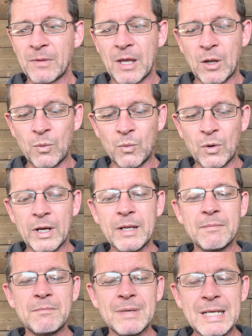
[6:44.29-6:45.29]
And what
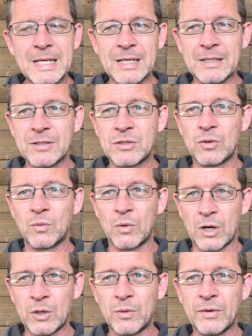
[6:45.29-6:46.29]
it means to
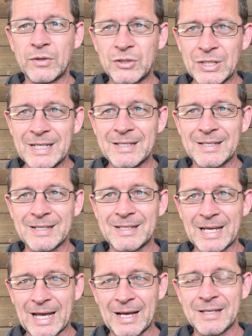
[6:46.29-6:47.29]
walk with Jesus
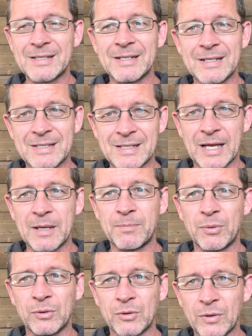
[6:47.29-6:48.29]
as a
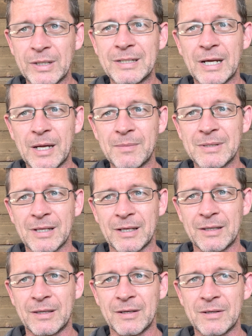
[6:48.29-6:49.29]
disciple during times
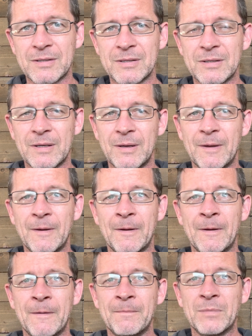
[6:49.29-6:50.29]
like this
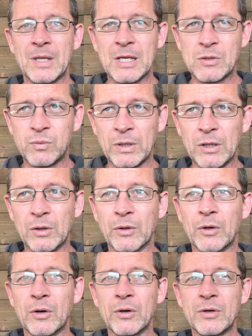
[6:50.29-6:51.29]
is we
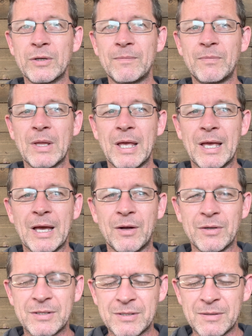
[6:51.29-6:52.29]
learn how
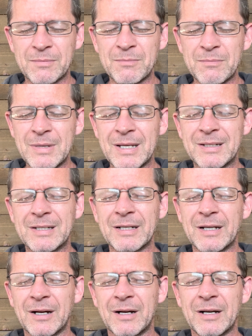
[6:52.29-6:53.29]
to submit to
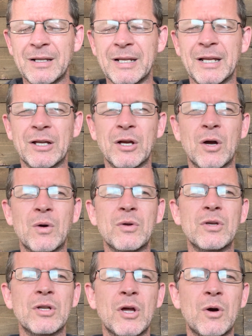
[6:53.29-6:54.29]
God and go,
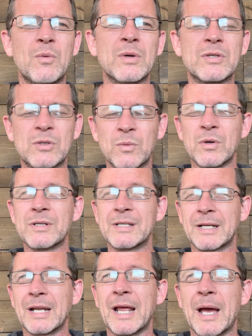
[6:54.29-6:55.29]
what's the worst
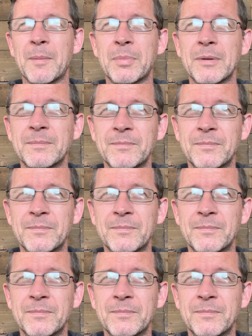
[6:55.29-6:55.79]
that can happen?